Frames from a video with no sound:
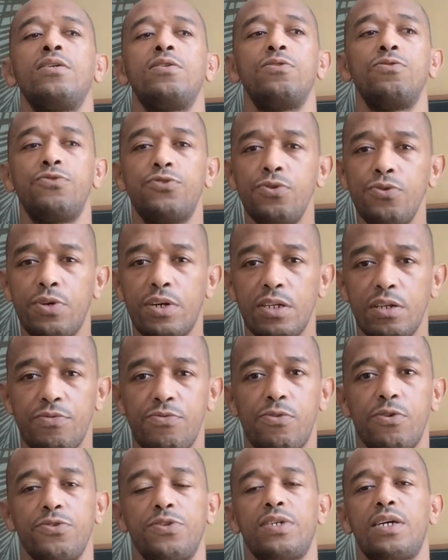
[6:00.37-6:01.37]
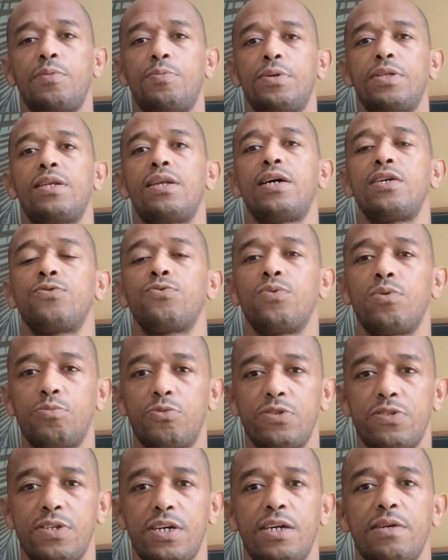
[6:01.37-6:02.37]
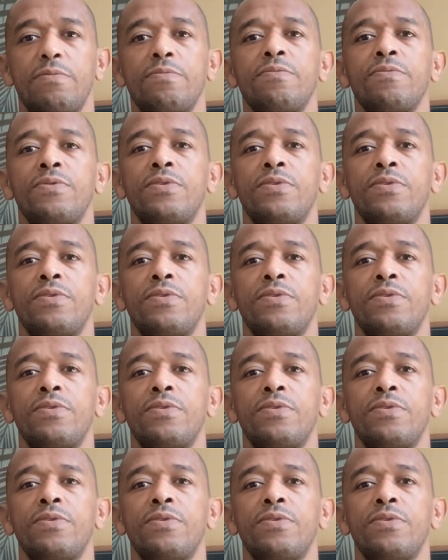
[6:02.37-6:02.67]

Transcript: you still can afford to get penalized one more time.